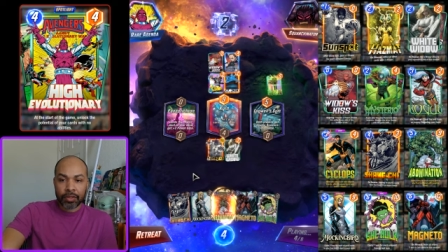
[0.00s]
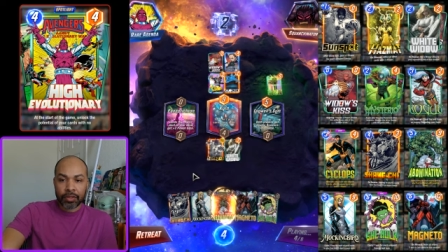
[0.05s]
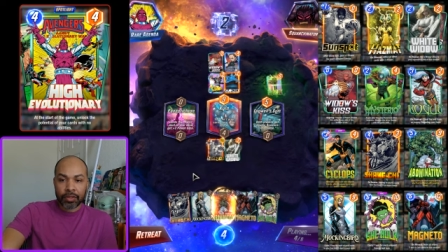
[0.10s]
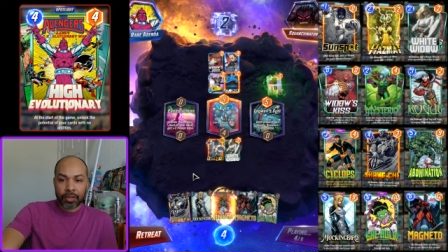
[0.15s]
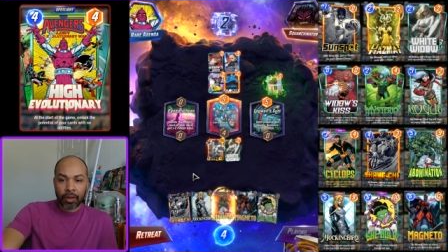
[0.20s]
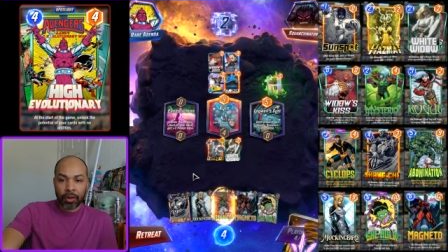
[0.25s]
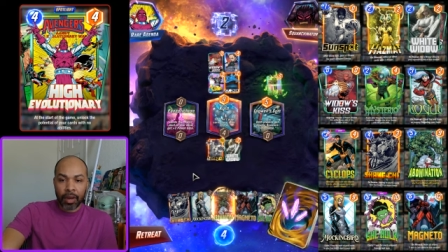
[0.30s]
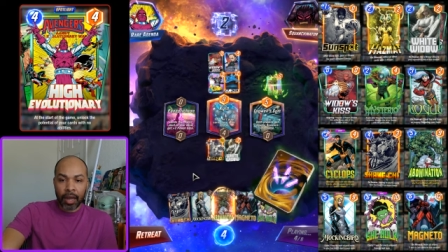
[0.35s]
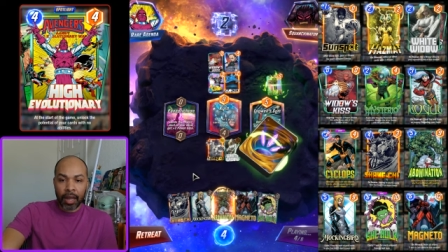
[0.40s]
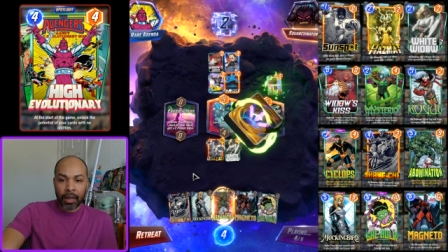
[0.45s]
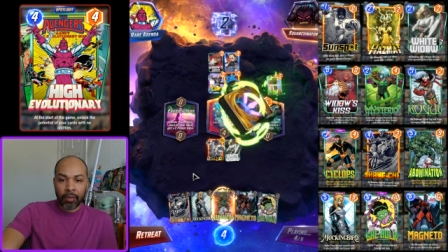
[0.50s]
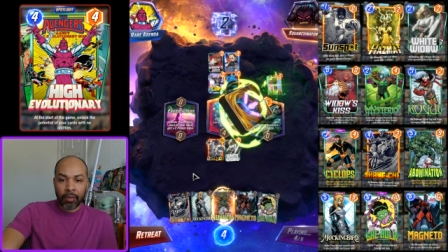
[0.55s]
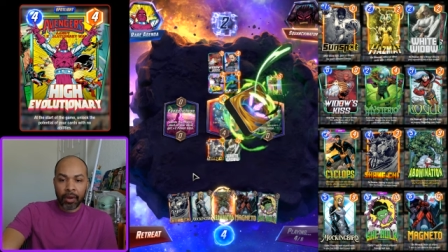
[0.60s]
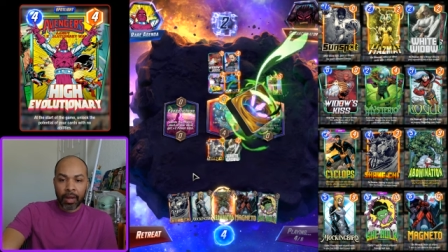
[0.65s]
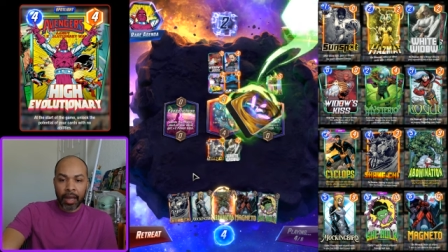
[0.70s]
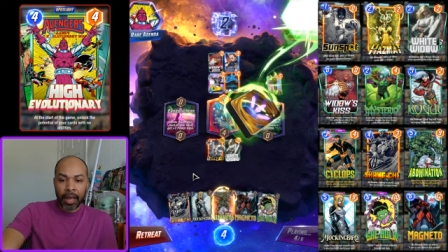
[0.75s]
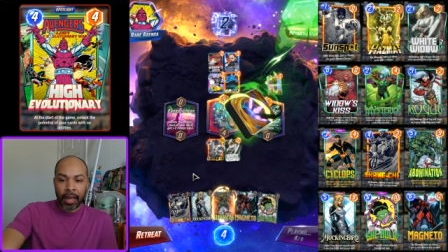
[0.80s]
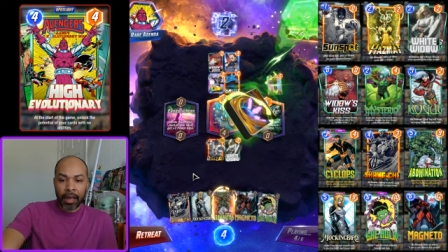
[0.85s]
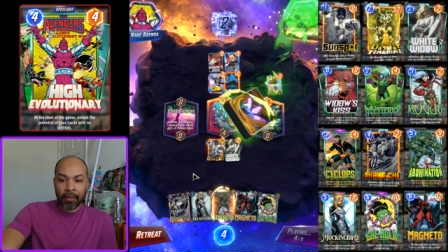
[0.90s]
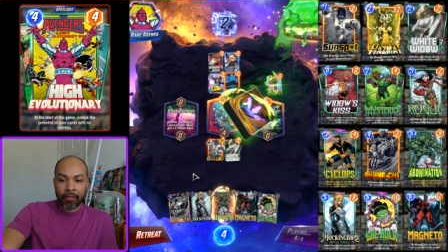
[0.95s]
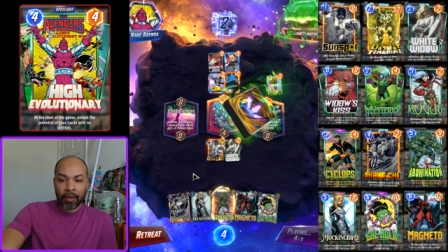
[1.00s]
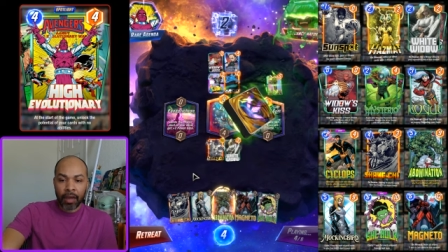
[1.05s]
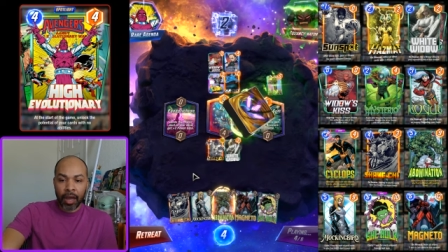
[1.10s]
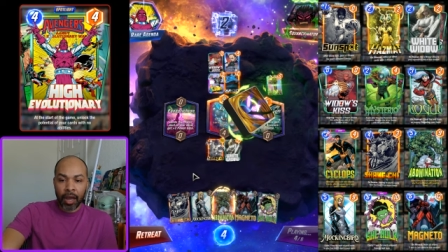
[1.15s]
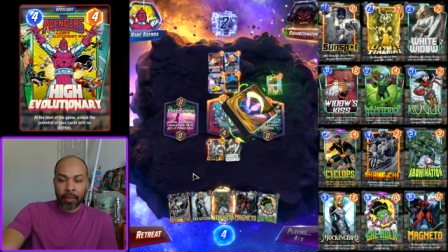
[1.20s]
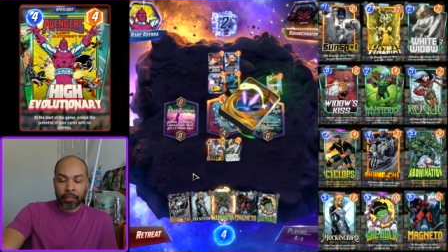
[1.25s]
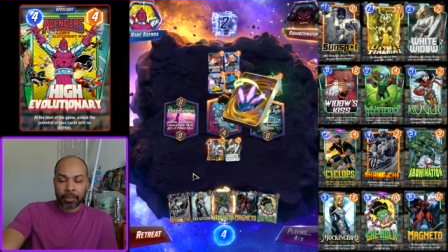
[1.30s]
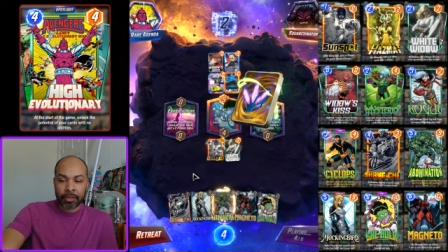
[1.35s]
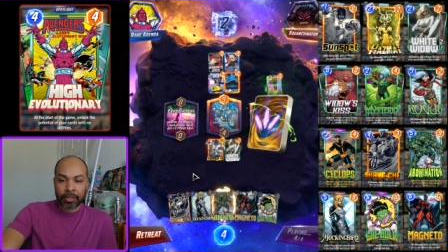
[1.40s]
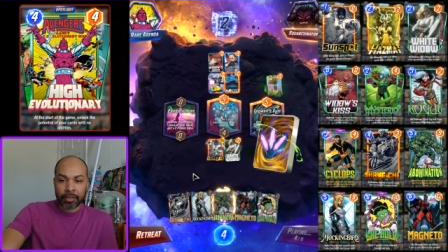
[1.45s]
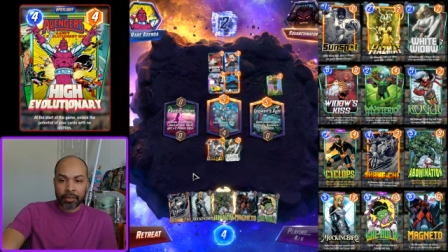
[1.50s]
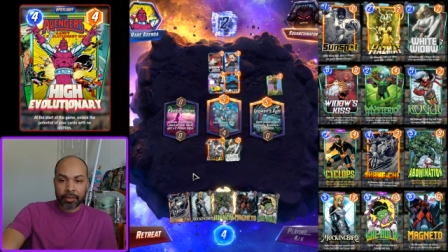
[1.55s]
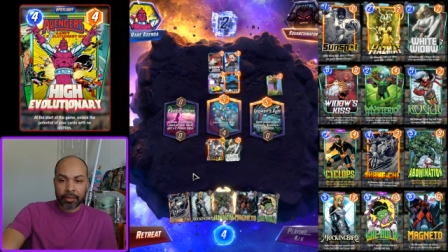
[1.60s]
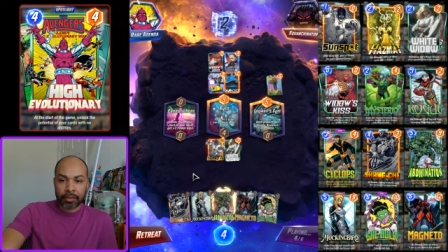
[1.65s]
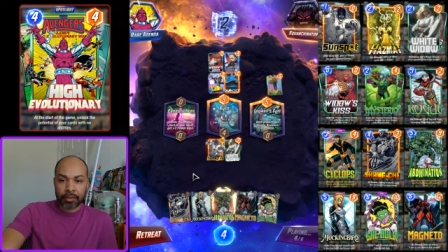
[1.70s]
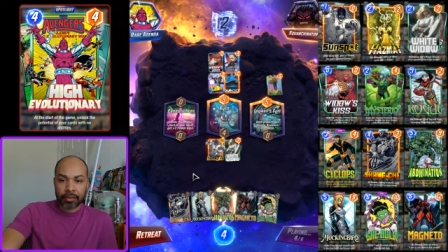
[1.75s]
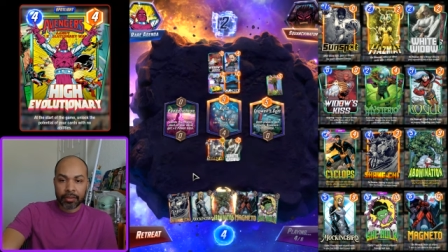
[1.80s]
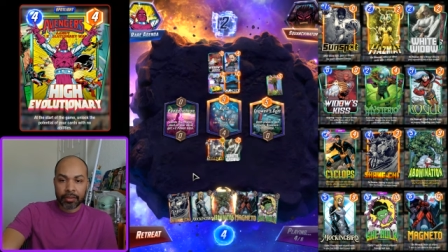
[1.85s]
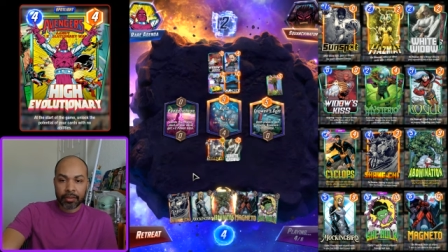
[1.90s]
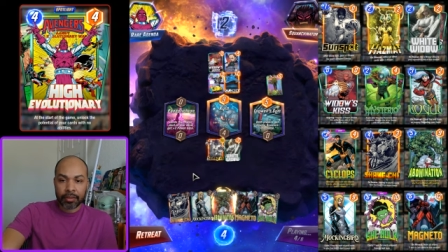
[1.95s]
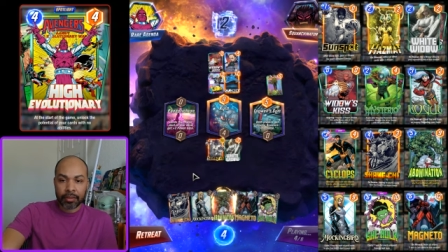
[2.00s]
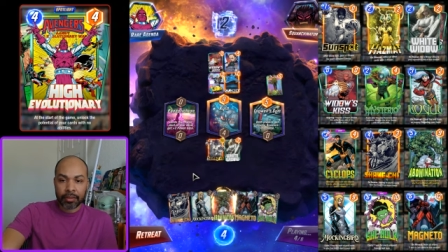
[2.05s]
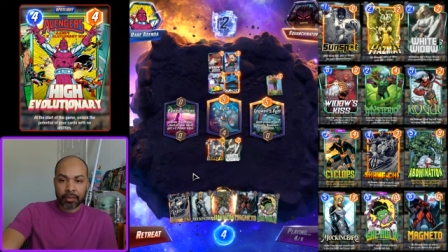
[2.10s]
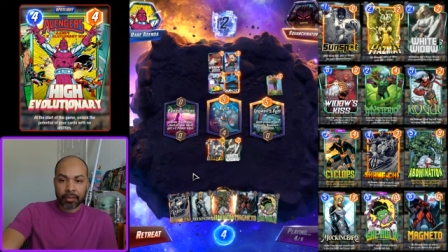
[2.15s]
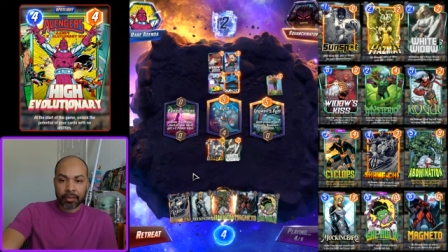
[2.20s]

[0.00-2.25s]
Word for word: So I will have options.